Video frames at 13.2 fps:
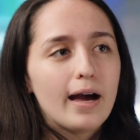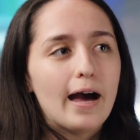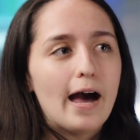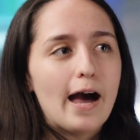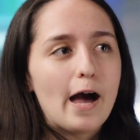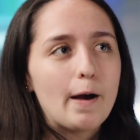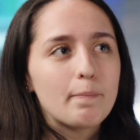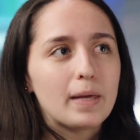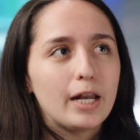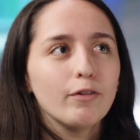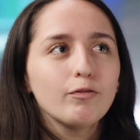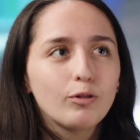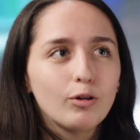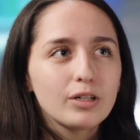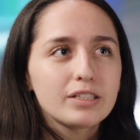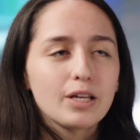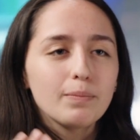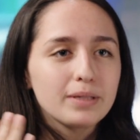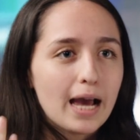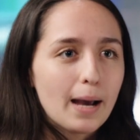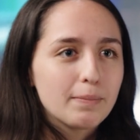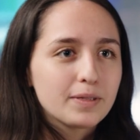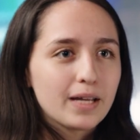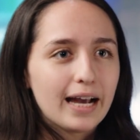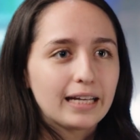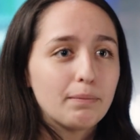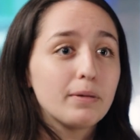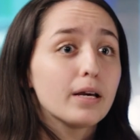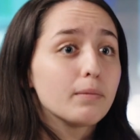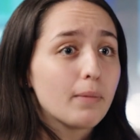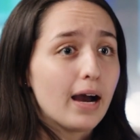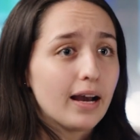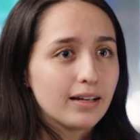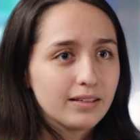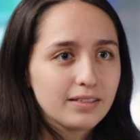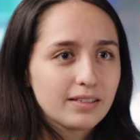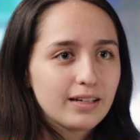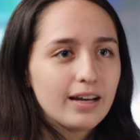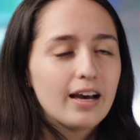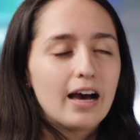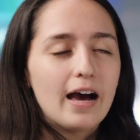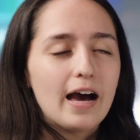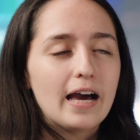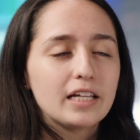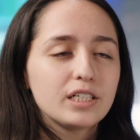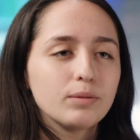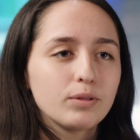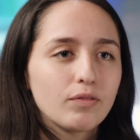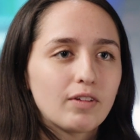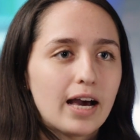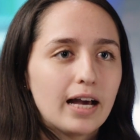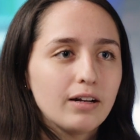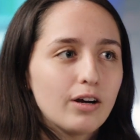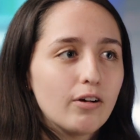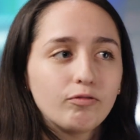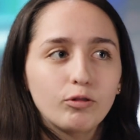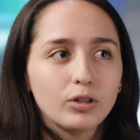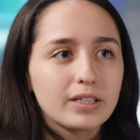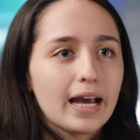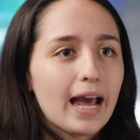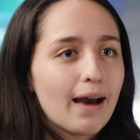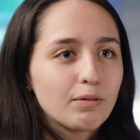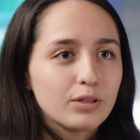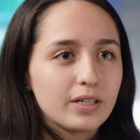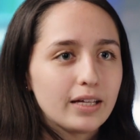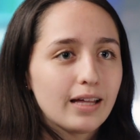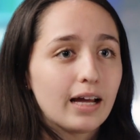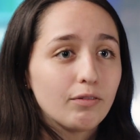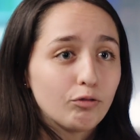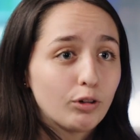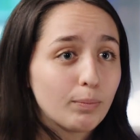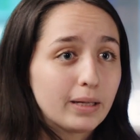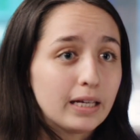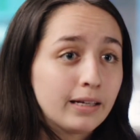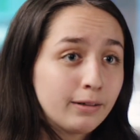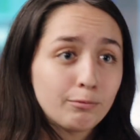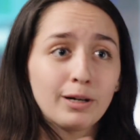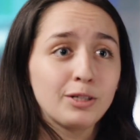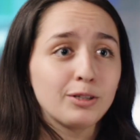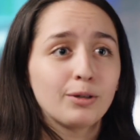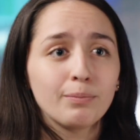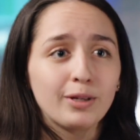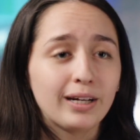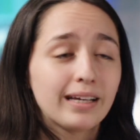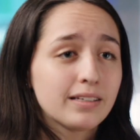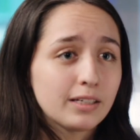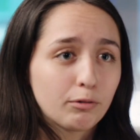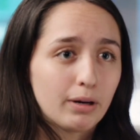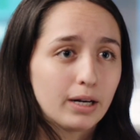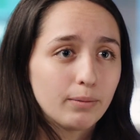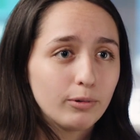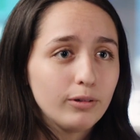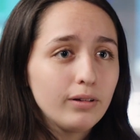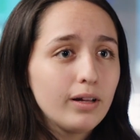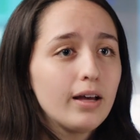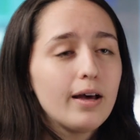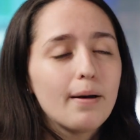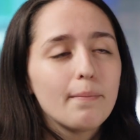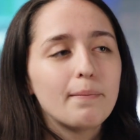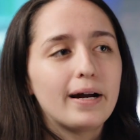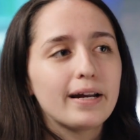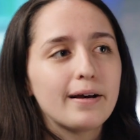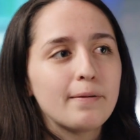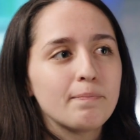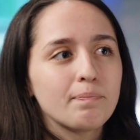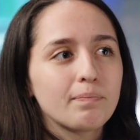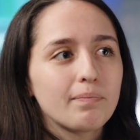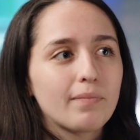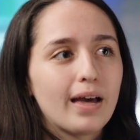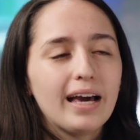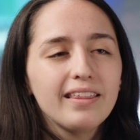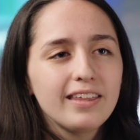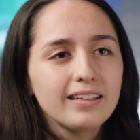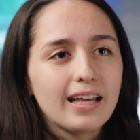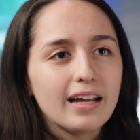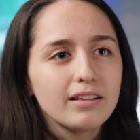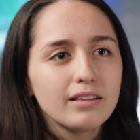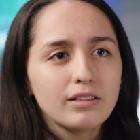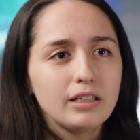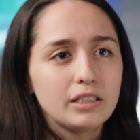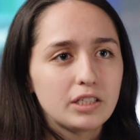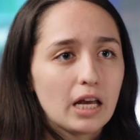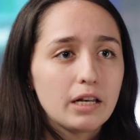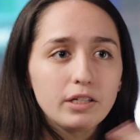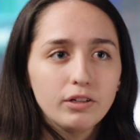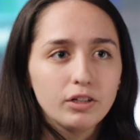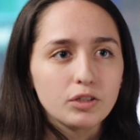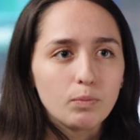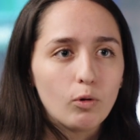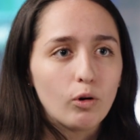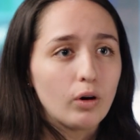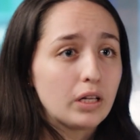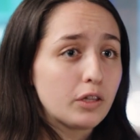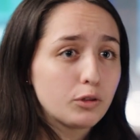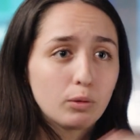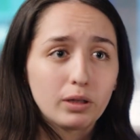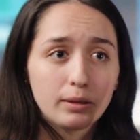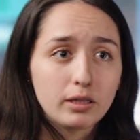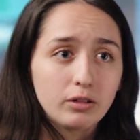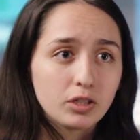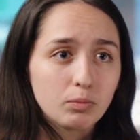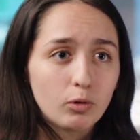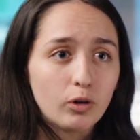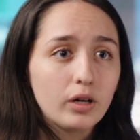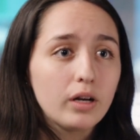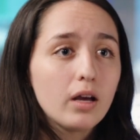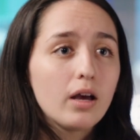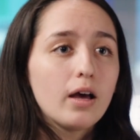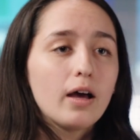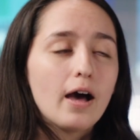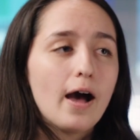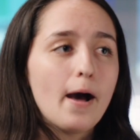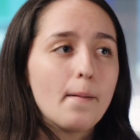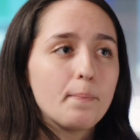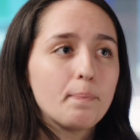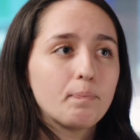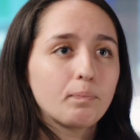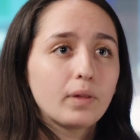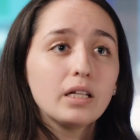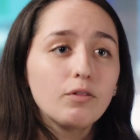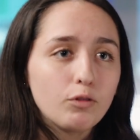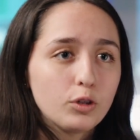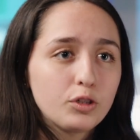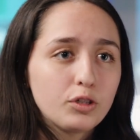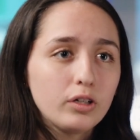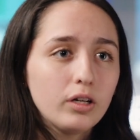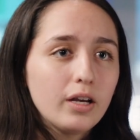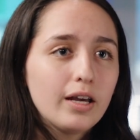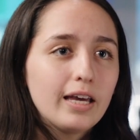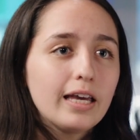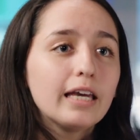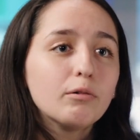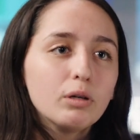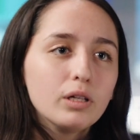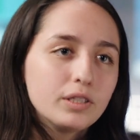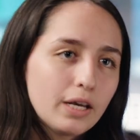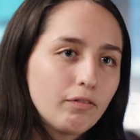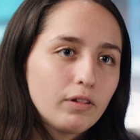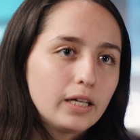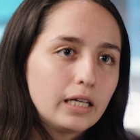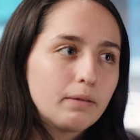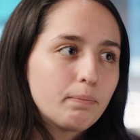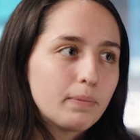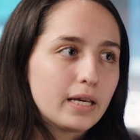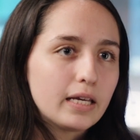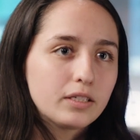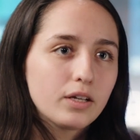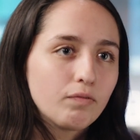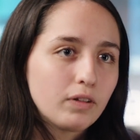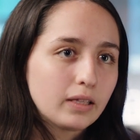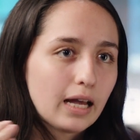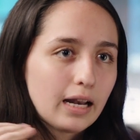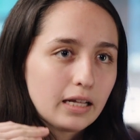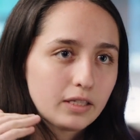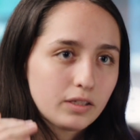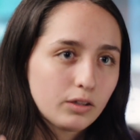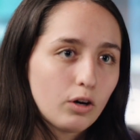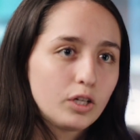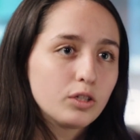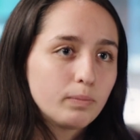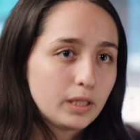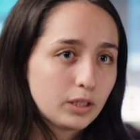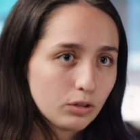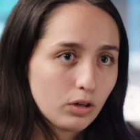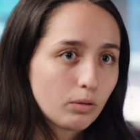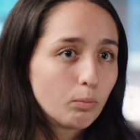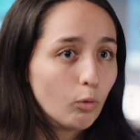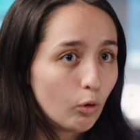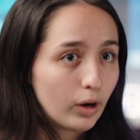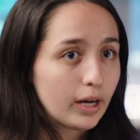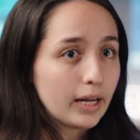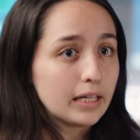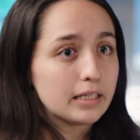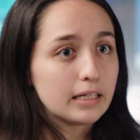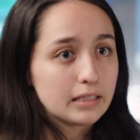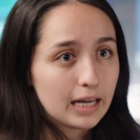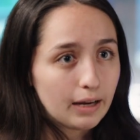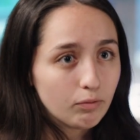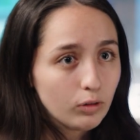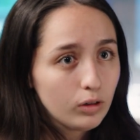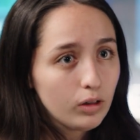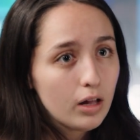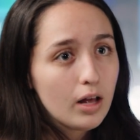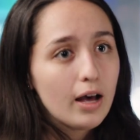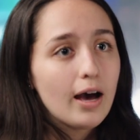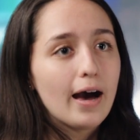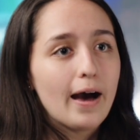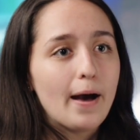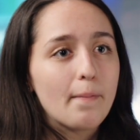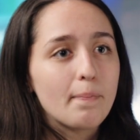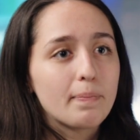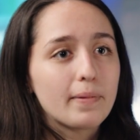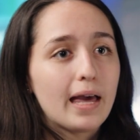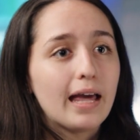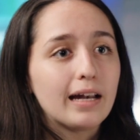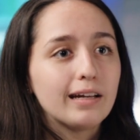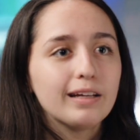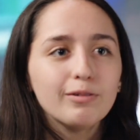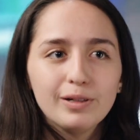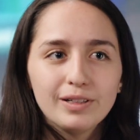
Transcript: And of course, sometimes I can be unbiased in terms of that. Of course, I have to say that for me, quantum computing is incredible. But I think that in 10 years more, in 20 years more, in the future, it will definitely be something that it's going to be talked more in the table, and it will